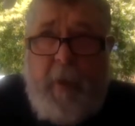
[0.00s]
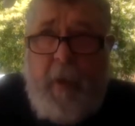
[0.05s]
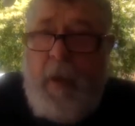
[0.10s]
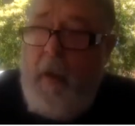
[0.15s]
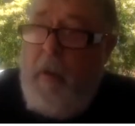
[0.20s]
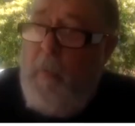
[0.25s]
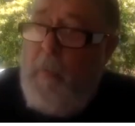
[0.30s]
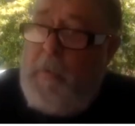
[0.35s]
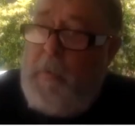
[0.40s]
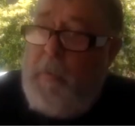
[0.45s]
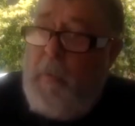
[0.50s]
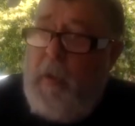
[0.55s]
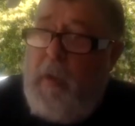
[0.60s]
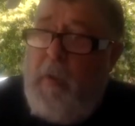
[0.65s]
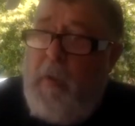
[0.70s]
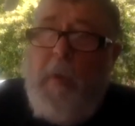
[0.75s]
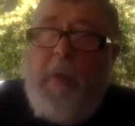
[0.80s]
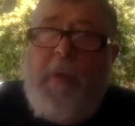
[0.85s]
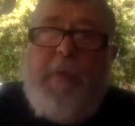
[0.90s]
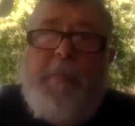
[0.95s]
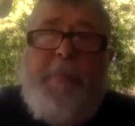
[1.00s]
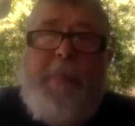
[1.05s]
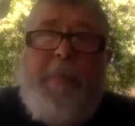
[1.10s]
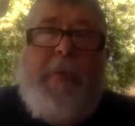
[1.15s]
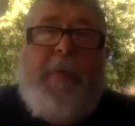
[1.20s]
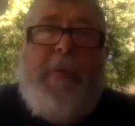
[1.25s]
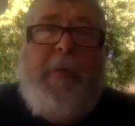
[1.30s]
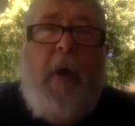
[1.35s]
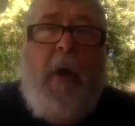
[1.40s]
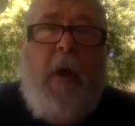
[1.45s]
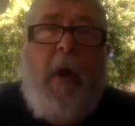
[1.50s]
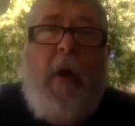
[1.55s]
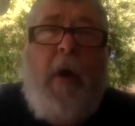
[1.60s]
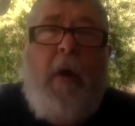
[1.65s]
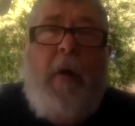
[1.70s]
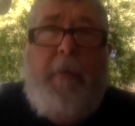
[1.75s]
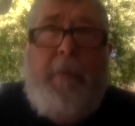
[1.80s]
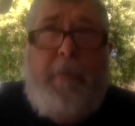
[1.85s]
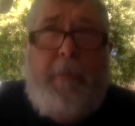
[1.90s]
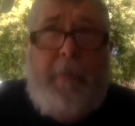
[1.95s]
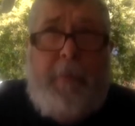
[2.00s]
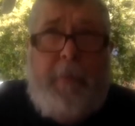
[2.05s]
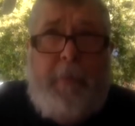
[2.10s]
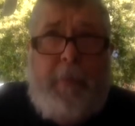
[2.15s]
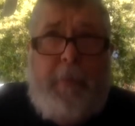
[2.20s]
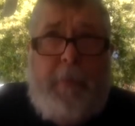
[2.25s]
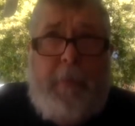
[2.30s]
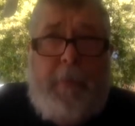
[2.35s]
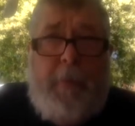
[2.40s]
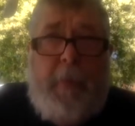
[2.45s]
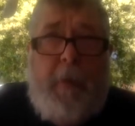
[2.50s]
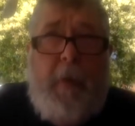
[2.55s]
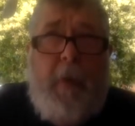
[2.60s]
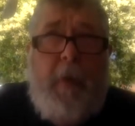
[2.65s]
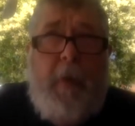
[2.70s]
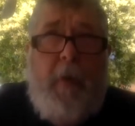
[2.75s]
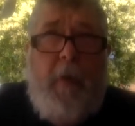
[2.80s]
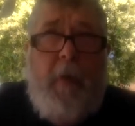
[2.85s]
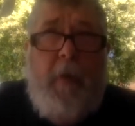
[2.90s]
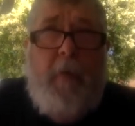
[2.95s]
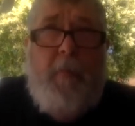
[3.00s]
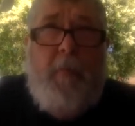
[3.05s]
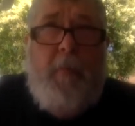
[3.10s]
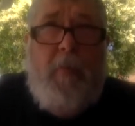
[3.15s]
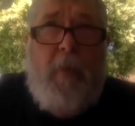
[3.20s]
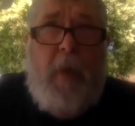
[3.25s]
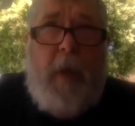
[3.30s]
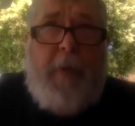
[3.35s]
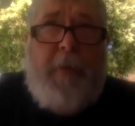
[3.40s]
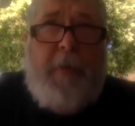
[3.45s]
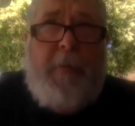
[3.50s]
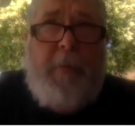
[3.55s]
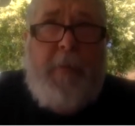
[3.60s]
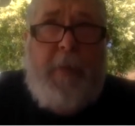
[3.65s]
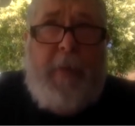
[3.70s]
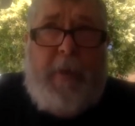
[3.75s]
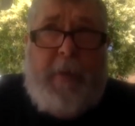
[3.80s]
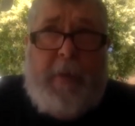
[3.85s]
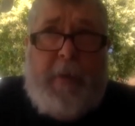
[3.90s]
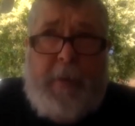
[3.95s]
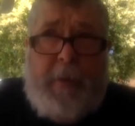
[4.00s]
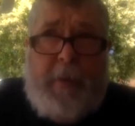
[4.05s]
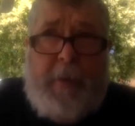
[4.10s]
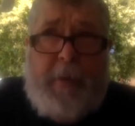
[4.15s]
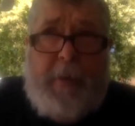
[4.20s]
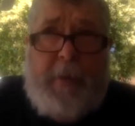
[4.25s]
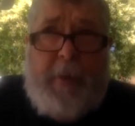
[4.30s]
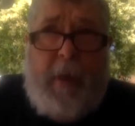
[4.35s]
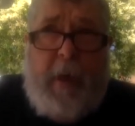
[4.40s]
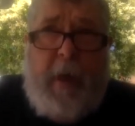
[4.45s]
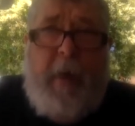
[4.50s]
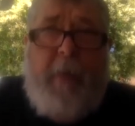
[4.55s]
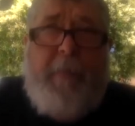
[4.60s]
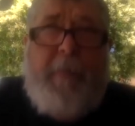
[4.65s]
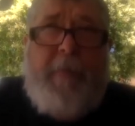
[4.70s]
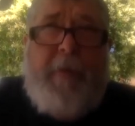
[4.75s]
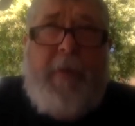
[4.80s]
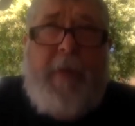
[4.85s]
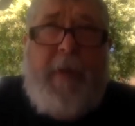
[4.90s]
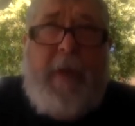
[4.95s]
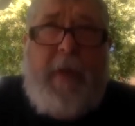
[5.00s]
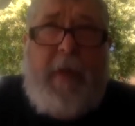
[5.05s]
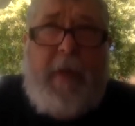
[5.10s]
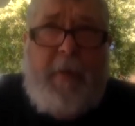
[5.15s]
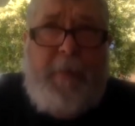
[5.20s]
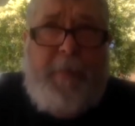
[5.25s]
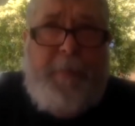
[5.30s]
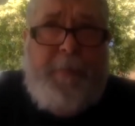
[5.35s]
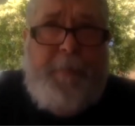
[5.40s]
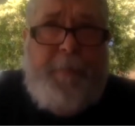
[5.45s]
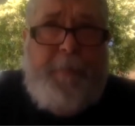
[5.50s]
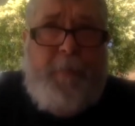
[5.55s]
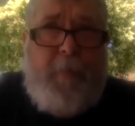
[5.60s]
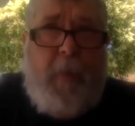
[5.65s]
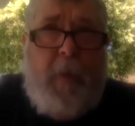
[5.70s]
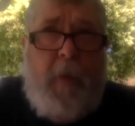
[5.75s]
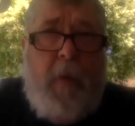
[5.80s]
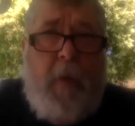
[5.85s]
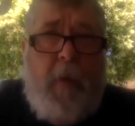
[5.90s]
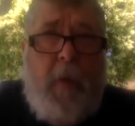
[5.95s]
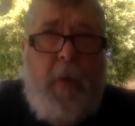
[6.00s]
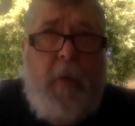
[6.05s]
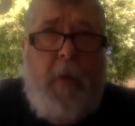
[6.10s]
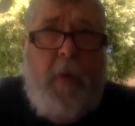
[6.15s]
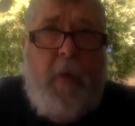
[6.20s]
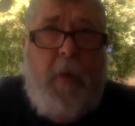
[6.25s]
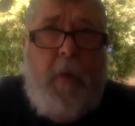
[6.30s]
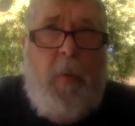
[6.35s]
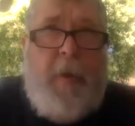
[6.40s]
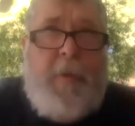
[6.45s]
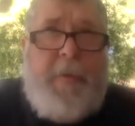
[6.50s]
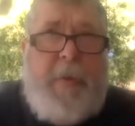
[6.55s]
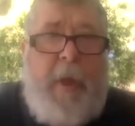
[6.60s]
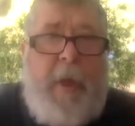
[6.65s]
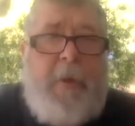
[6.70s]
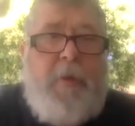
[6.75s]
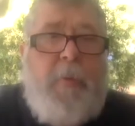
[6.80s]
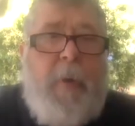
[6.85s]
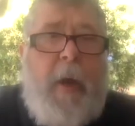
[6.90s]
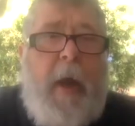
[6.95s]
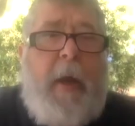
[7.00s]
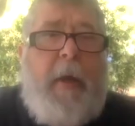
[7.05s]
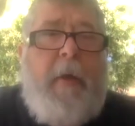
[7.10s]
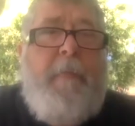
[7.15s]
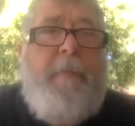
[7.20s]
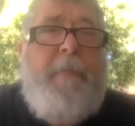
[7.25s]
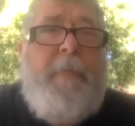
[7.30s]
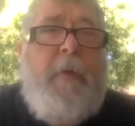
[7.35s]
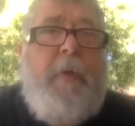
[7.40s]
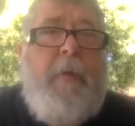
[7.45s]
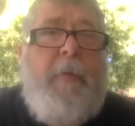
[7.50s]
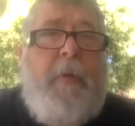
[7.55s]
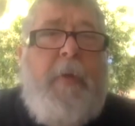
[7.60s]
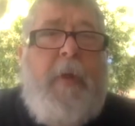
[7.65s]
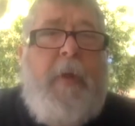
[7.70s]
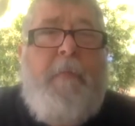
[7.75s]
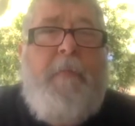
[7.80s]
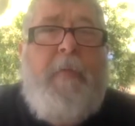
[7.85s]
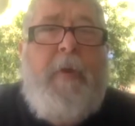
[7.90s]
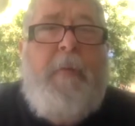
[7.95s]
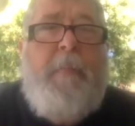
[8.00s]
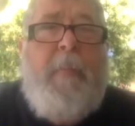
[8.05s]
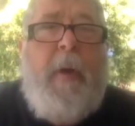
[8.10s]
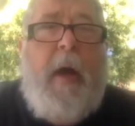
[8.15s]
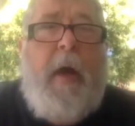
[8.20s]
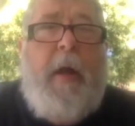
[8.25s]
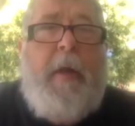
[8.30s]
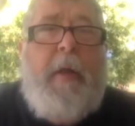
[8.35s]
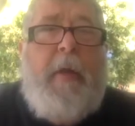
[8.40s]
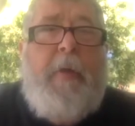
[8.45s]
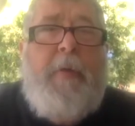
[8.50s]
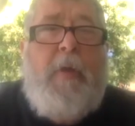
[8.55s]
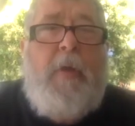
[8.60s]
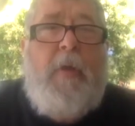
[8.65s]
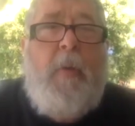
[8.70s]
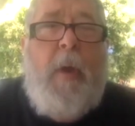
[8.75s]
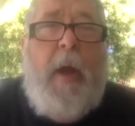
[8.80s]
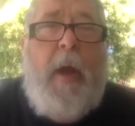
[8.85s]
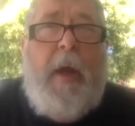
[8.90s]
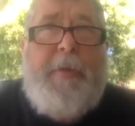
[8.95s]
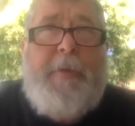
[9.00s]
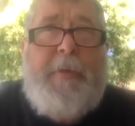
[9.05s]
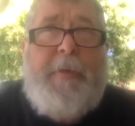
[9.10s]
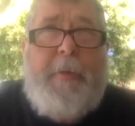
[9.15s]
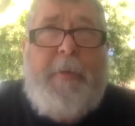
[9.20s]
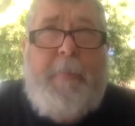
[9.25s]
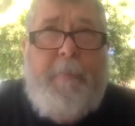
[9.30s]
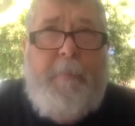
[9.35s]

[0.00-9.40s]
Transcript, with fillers: It was one of the most bizarre press releases that I have seen, USA Track and Field, the governing body in the US,